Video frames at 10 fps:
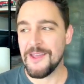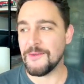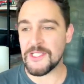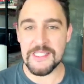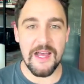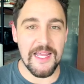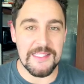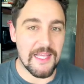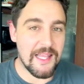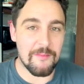which is nice.
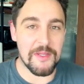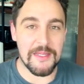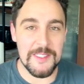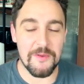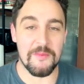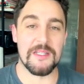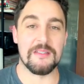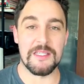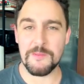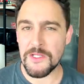I like being
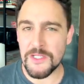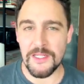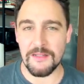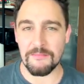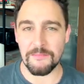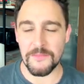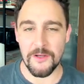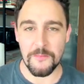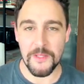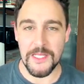experimental, especially in, you
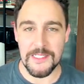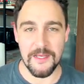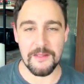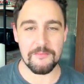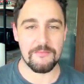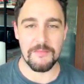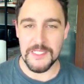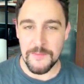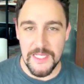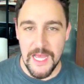know, playtime, mixed media